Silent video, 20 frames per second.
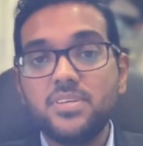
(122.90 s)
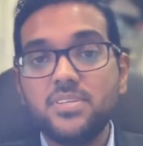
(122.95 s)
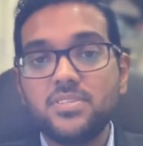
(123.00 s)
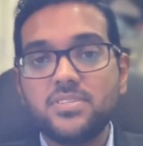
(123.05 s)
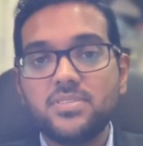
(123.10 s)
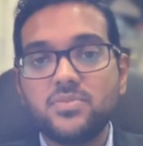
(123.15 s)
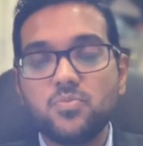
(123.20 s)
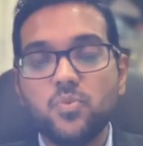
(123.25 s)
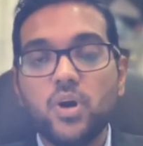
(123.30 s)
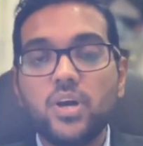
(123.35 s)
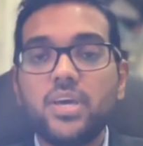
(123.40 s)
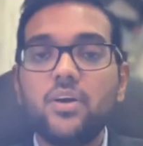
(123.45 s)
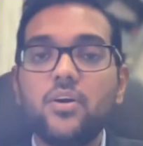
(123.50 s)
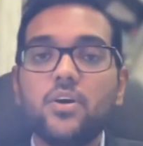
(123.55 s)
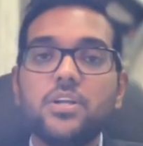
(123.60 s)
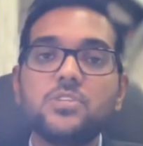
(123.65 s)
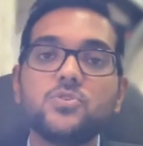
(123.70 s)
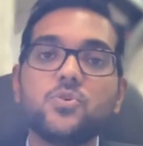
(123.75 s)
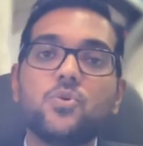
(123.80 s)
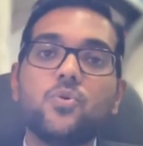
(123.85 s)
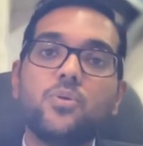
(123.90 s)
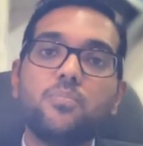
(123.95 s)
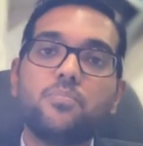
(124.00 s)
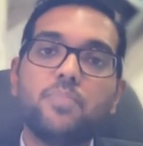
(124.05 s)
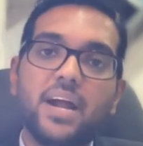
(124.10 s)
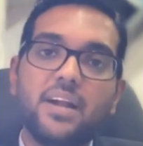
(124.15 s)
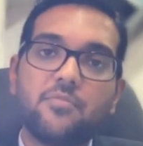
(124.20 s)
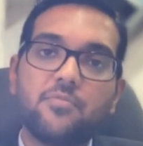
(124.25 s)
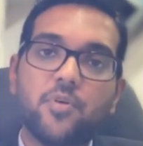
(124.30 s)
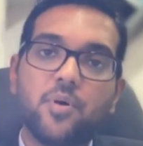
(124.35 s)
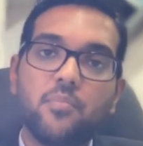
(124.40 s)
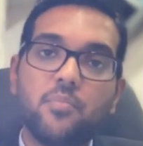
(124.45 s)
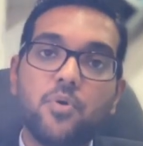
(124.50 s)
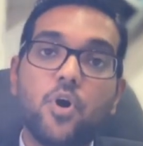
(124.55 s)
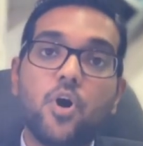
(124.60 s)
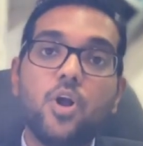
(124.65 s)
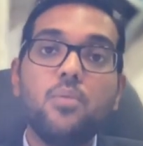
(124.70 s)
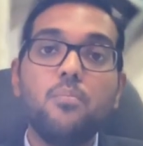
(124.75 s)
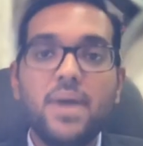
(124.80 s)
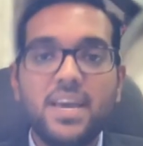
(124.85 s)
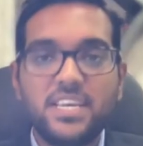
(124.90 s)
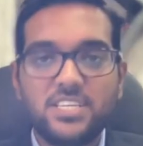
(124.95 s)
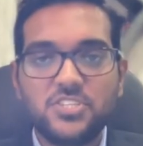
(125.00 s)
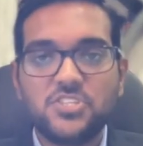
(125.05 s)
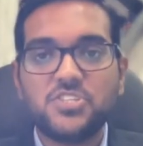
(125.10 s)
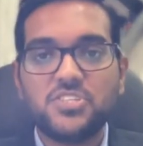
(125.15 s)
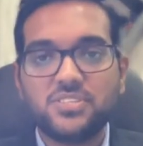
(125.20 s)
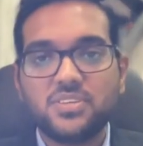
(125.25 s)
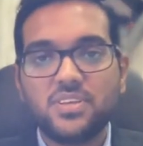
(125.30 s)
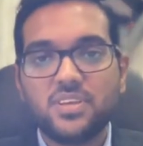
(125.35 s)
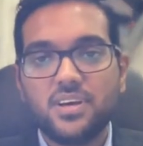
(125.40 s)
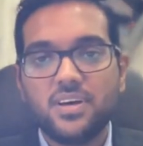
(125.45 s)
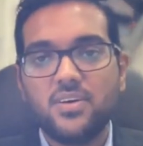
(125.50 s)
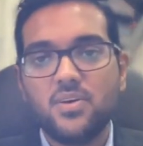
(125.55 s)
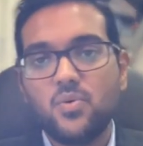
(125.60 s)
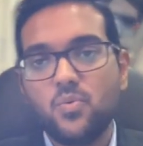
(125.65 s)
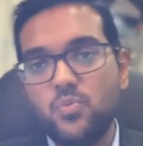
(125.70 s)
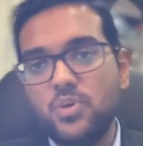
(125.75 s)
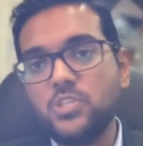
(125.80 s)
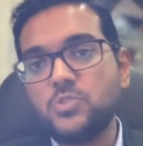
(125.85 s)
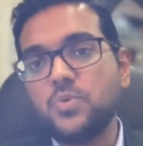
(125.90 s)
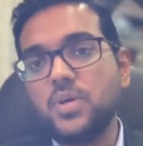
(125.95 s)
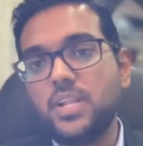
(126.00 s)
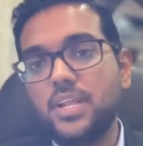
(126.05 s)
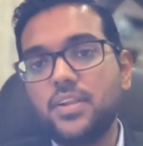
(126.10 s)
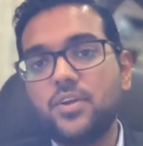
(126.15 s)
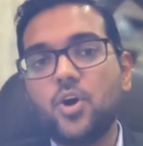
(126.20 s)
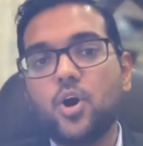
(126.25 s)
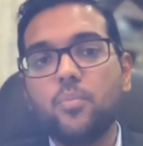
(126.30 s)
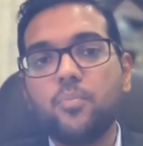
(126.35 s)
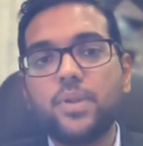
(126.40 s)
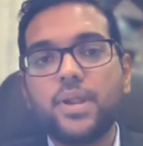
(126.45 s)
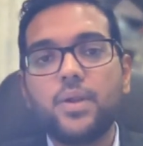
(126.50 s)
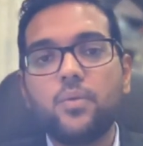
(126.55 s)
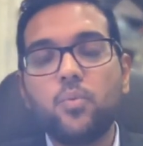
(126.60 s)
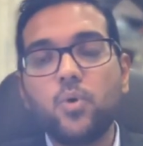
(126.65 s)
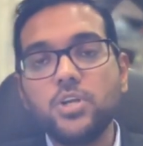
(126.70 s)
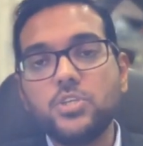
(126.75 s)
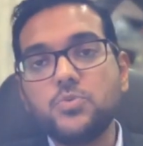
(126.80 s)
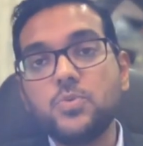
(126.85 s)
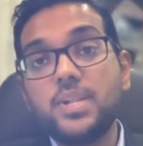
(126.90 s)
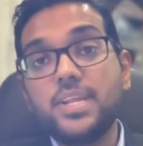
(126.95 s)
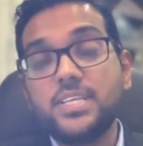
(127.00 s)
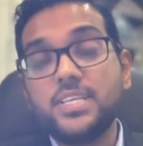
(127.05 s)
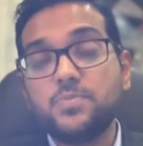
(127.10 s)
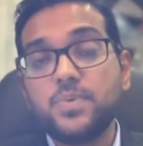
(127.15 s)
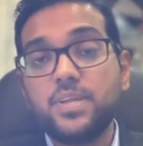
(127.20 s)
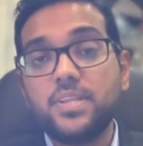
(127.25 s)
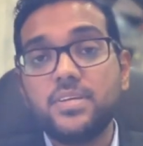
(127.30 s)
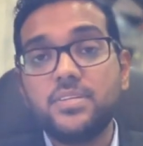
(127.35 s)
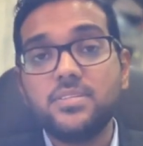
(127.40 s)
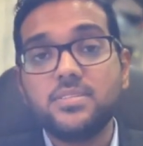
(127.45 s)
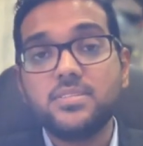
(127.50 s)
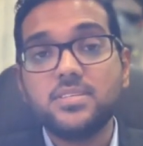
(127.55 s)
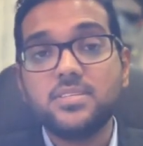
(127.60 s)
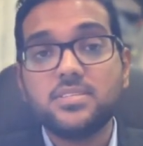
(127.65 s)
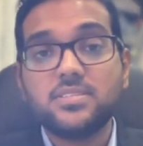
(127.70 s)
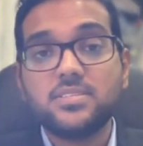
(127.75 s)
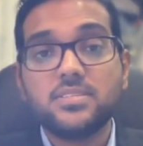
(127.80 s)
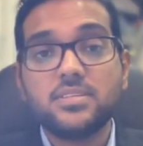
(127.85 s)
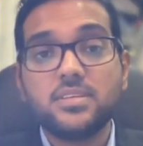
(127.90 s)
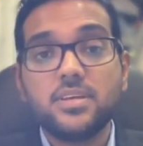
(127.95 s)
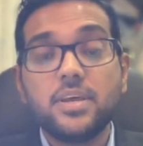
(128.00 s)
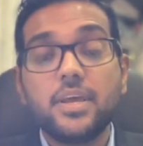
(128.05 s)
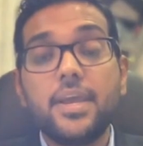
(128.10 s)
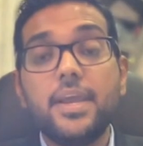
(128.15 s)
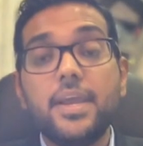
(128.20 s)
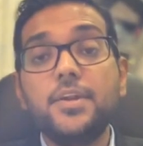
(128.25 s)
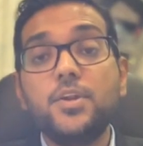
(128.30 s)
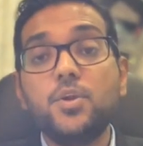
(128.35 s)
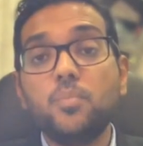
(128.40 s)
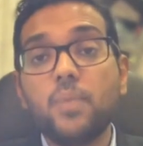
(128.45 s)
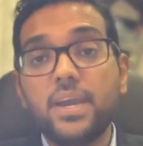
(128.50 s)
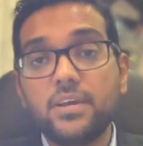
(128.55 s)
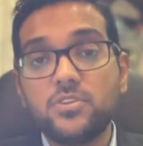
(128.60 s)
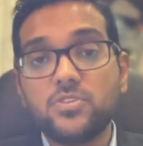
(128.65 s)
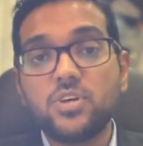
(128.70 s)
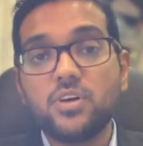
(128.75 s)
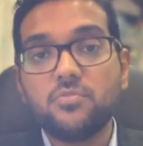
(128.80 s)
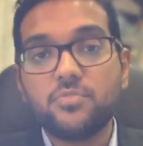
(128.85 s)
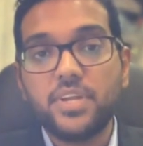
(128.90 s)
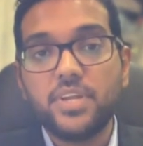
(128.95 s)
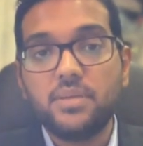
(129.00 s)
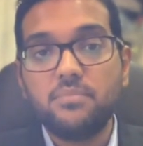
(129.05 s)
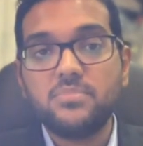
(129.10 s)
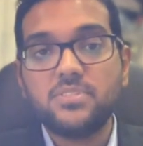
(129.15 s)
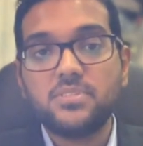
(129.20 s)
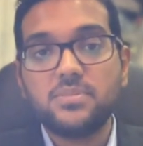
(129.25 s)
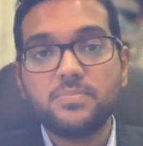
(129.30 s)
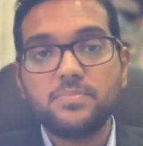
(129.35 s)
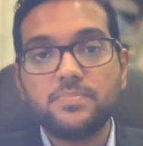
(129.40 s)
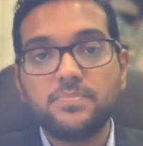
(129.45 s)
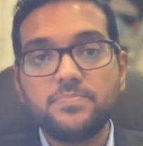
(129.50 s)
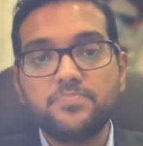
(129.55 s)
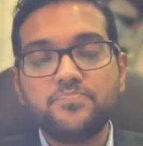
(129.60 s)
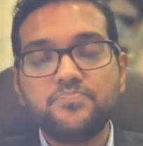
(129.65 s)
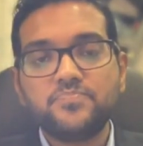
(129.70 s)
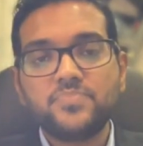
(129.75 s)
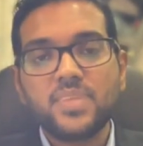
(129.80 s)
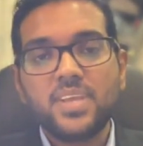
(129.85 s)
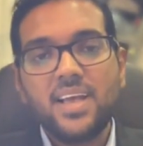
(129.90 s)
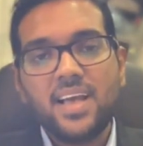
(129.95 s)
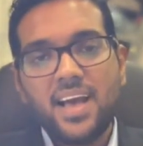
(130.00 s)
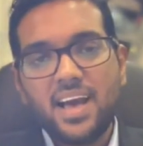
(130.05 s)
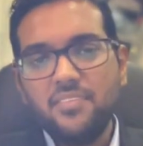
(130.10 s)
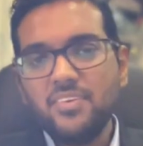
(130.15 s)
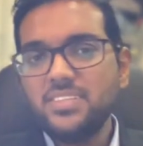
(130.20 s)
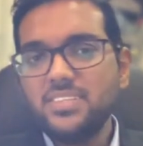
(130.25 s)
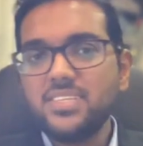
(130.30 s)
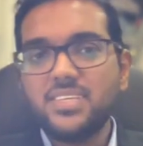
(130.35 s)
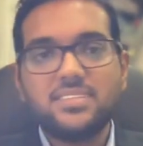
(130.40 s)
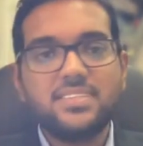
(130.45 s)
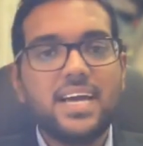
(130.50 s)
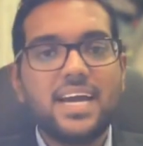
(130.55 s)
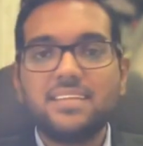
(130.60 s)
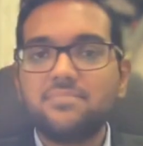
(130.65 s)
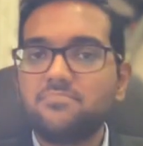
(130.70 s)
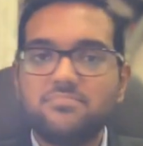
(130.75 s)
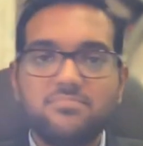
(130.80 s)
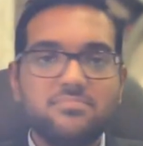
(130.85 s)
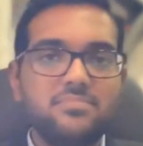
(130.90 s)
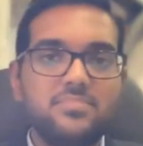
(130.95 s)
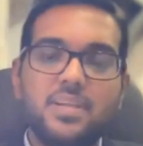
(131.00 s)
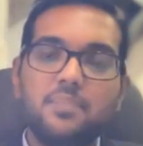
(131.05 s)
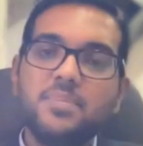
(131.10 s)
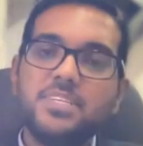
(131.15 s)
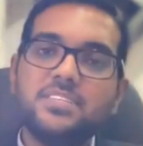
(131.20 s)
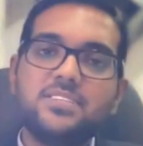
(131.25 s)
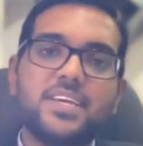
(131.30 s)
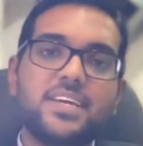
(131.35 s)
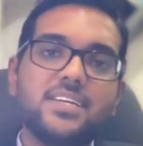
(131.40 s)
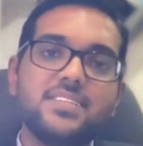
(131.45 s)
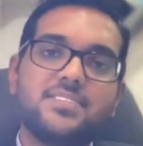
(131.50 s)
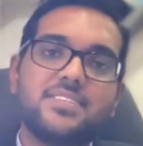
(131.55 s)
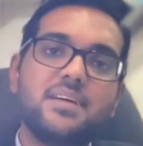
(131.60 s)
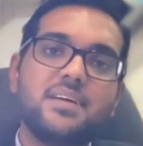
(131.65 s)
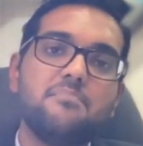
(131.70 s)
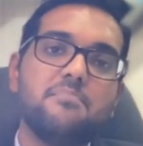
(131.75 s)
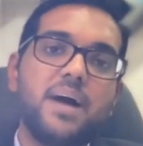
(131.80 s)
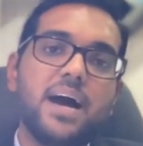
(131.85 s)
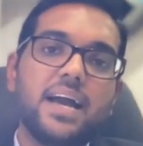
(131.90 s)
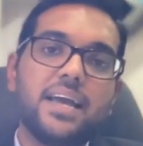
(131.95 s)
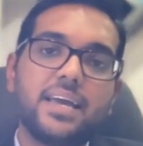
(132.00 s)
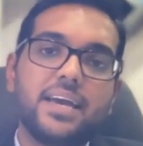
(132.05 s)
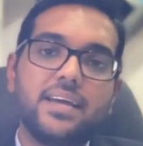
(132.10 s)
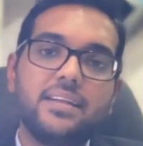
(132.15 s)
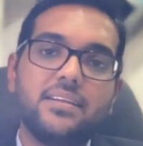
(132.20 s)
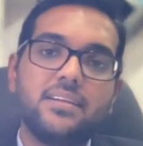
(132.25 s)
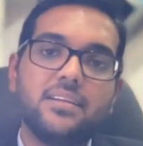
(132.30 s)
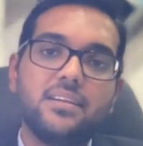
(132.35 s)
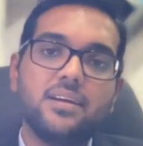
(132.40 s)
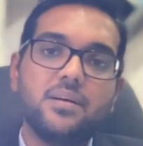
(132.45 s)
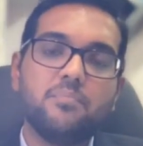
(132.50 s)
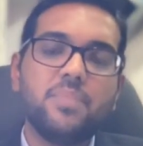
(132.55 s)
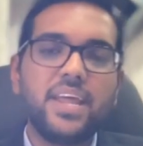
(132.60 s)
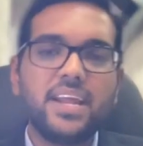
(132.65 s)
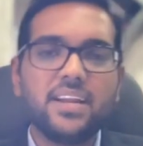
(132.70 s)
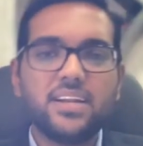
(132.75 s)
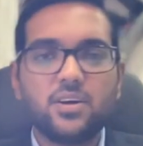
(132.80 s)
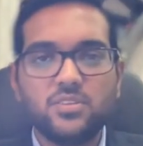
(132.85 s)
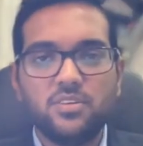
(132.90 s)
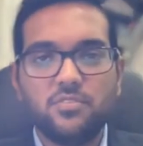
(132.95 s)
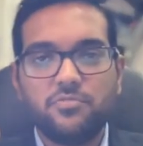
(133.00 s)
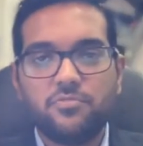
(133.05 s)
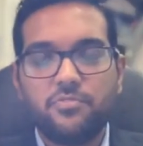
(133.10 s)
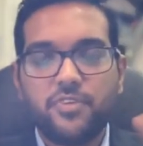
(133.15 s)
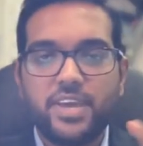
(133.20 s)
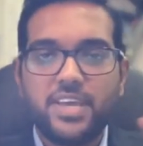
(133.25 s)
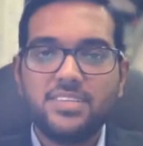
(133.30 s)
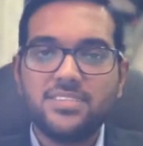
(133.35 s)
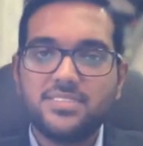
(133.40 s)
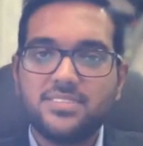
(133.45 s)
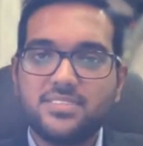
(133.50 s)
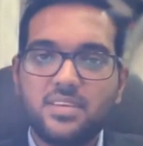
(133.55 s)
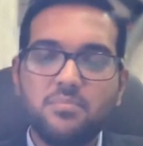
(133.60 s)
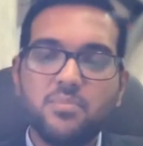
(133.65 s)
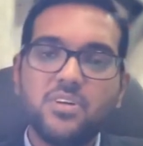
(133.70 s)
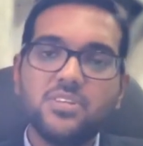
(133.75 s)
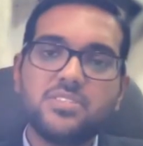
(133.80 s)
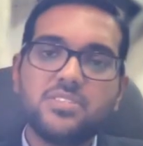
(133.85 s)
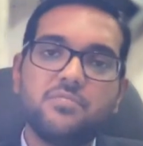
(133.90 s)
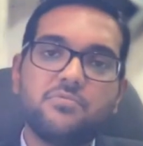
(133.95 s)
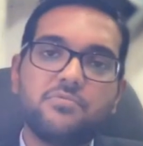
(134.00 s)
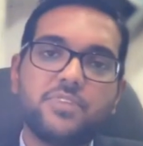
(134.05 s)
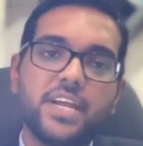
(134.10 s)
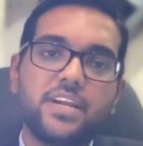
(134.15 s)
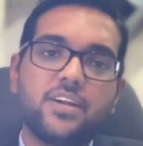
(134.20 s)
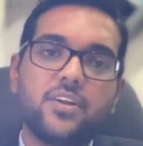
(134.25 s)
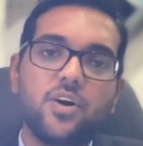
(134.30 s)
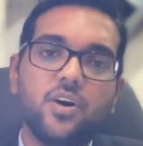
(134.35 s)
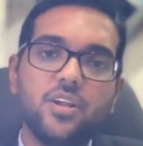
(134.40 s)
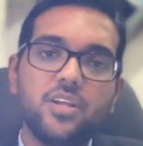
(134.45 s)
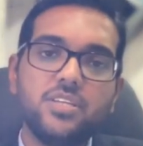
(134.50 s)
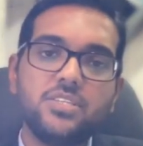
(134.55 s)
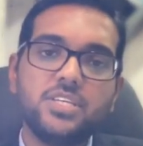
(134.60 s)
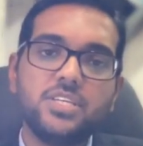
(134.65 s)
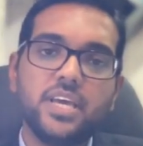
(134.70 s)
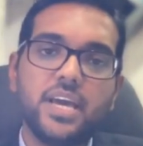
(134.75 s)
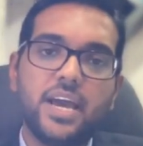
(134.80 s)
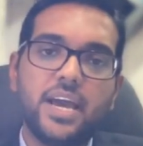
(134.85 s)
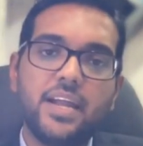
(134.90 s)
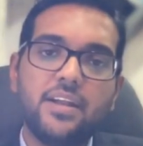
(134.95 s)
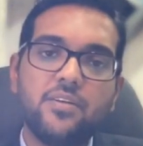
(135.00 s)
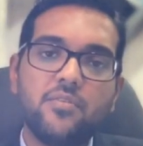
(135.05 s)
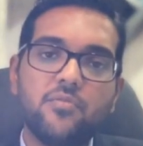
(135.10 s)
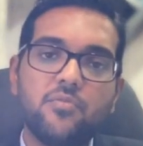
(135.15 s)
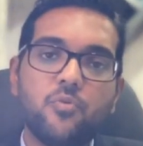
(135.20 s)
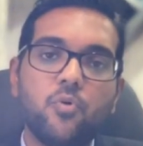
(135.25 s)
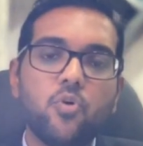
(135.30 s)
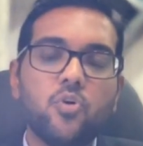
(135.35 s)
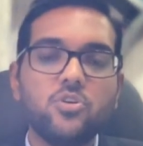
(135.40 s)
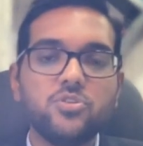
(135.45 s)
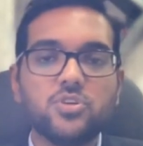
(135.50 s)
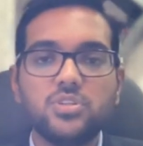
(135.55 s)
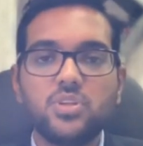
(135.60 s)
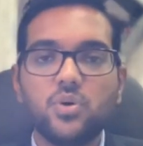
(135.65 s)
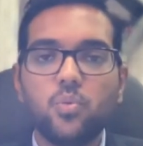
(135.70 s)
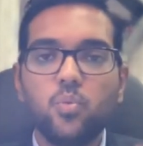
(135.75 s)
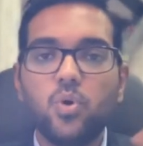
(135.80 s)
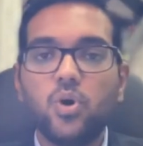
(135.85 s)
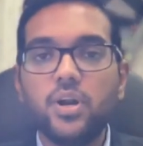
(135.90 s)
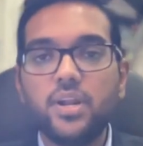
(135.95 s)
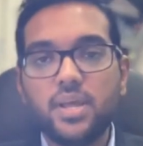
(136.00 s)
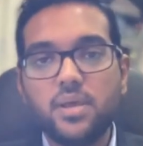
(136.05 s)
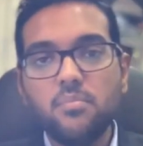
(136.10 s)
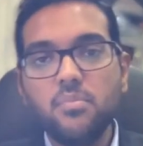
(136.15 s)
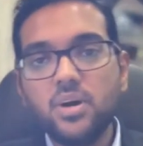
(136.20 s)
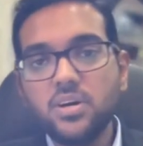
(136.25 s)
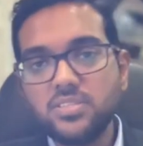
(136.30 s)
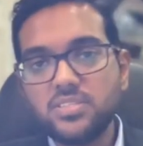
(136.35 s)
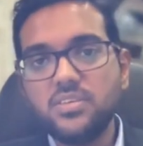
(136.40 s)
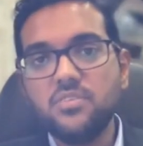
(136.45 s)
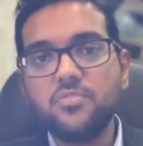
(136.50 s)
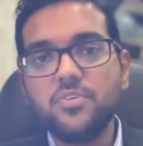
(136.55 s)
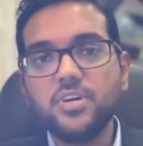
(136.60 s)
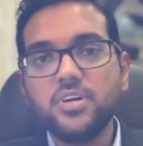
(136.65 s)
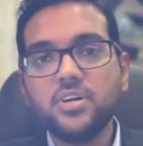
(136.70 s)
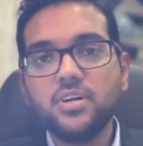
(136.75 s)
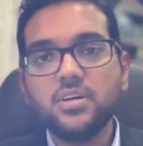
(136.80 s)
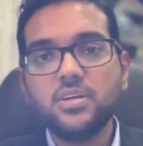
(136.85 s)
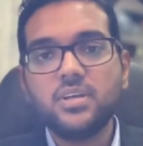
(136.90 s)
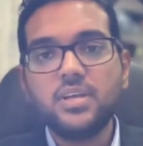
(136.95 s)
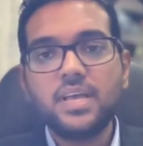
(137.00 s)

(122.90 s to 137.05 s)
is working on its own platform called Mesh, which will incorporate virtual experiences into Microsoft Teams. Having said that, let me just take a step back and break down the phrase immersive technology and focus on the word immersive here